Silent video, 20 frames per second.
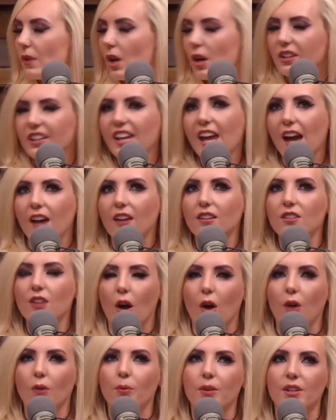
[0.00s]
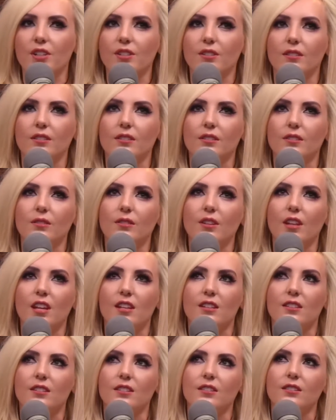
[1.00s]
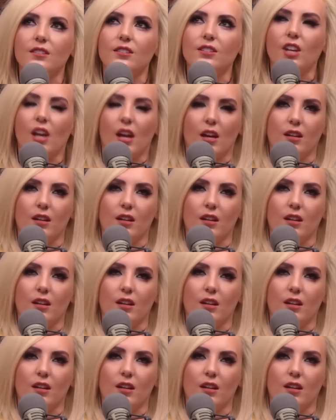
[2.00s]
Yeah. No. When it. Yeah.